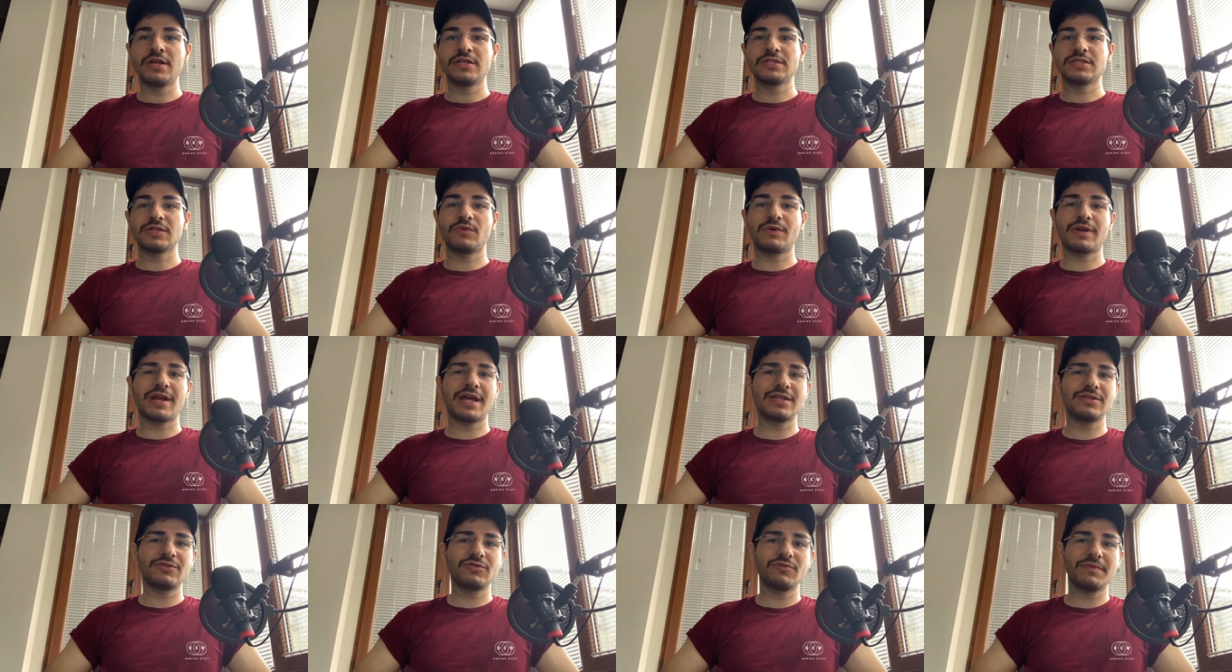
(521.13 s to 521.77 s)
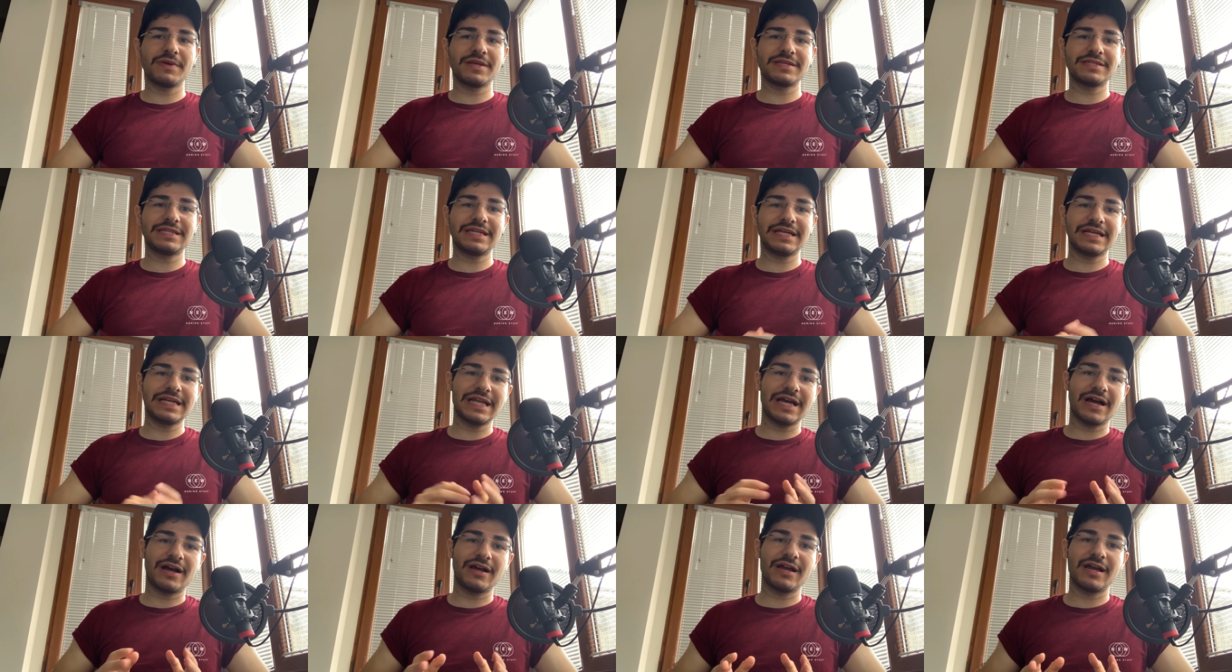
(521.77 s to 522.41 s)
So what I do,
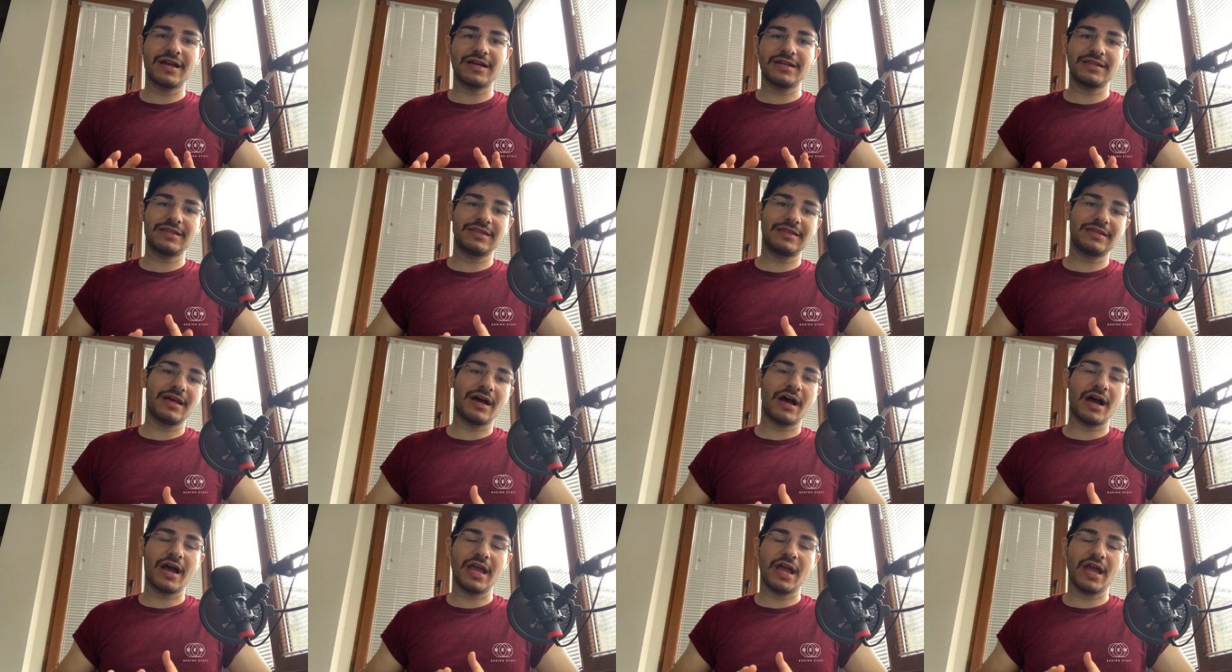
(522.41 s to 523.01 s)
basically, I hide,